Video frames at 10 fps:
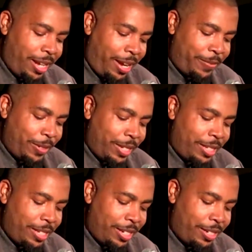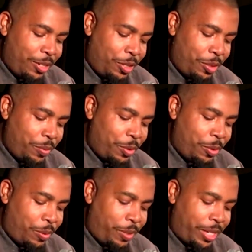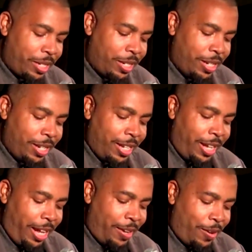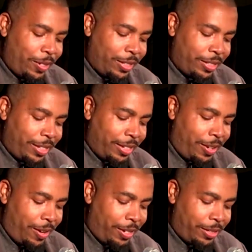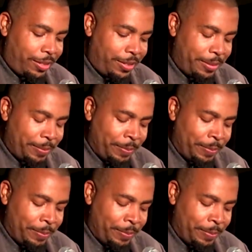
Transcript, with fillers: after listening to June Jordan at Arlington Gardens.